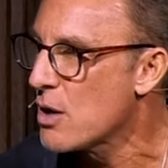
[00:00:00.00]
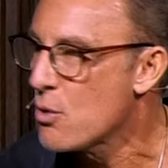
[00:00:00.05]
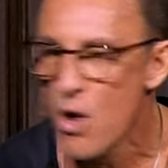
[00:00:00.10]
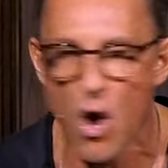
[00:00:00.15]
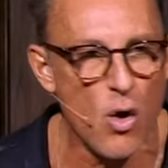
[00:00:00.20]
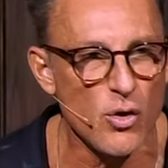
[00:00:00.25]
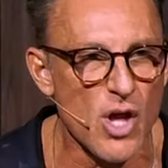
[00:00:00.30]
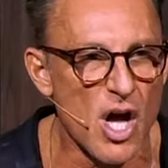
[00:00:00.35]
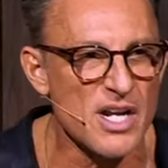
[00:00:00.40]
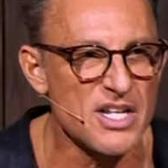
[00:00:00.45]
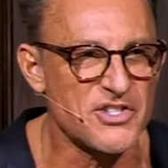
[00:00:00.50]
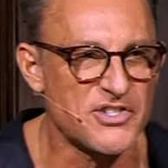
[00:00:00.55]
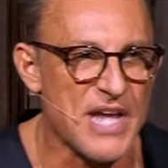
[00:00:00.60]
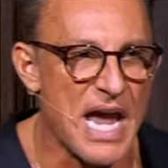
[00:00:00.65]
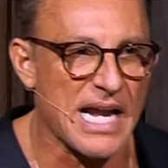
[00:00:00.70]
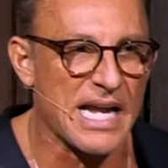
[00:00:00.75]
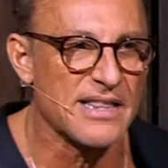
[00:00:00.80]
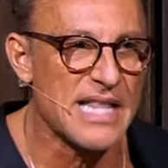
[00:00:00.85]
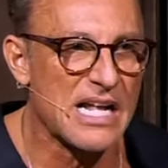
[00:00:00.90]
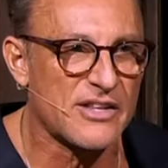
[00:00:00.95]
Well, hold on a
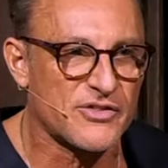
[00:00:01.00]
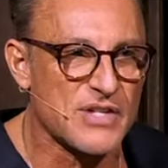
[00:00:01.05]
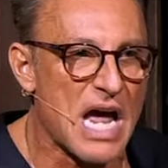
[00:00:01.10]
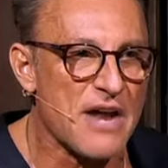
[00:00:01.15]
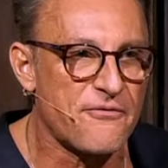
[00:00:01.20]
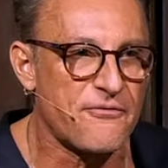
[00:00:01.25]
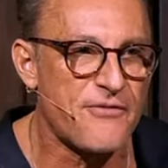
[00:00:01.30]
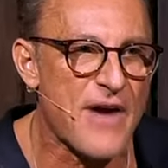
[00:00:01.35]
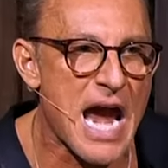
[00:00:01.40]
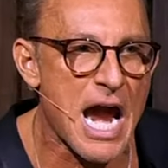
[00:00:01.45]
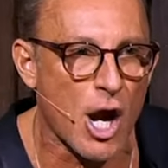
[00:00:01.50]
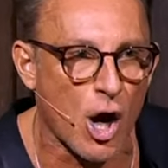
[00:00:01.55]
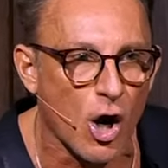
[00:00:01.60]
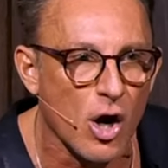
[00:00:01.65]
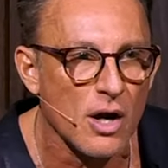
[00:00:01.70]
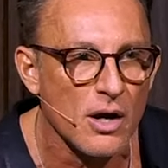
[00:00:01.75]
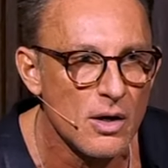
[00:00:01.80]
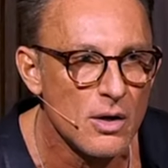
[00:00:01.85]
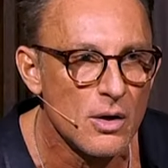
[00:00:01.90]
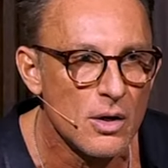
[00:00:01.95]
second, that's not fair.
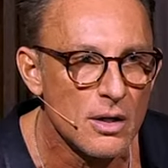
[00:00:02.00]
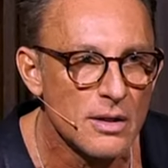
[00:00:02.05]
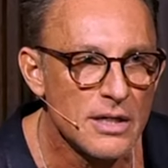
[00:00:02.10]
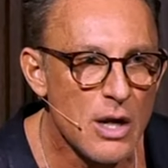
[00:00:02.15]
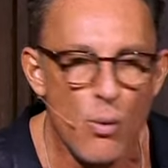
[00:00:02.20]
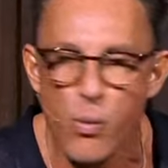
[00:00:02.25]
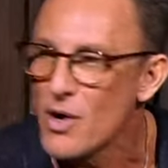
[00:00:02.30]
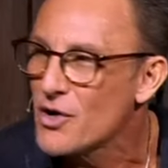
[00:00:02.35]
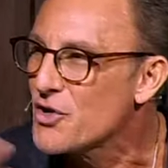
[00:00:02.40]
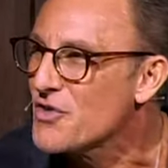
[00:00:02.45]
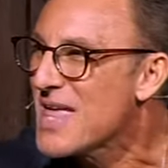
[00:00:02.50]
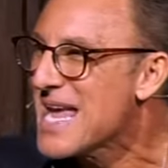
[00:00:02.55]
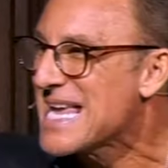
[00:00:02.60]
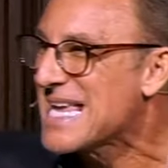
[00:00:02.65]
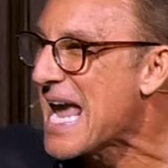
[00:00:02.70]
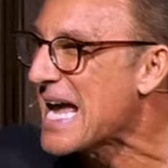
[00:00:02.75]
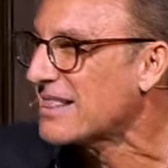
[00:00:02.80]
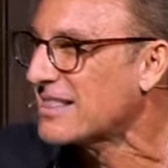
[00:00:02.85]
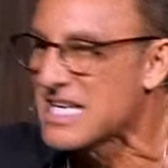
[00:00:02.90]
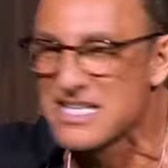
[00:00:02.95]
Now, where do they
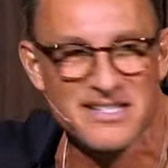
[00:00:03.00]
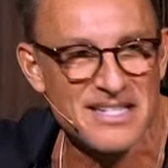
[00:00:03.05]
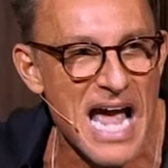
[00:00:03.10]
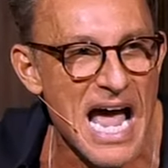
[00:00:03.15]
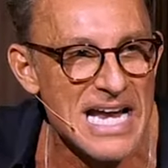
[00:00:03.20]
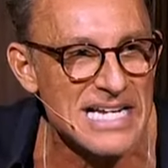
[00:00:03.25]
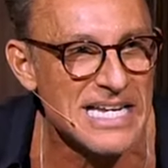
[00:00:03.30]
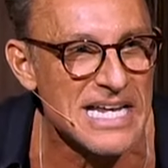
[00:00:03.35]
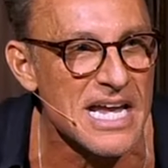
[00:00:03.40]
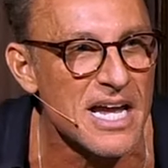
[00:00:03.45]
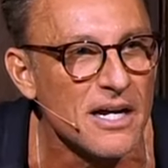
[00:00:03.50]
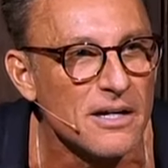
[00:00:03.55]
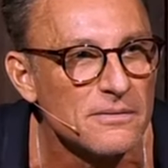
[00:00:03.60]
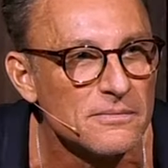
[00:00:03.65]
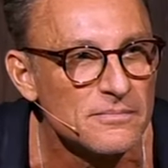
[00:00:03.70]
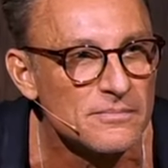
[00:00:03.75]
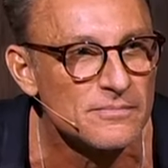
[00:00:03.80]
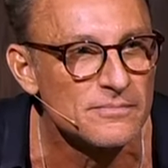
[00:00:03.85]
get this idea?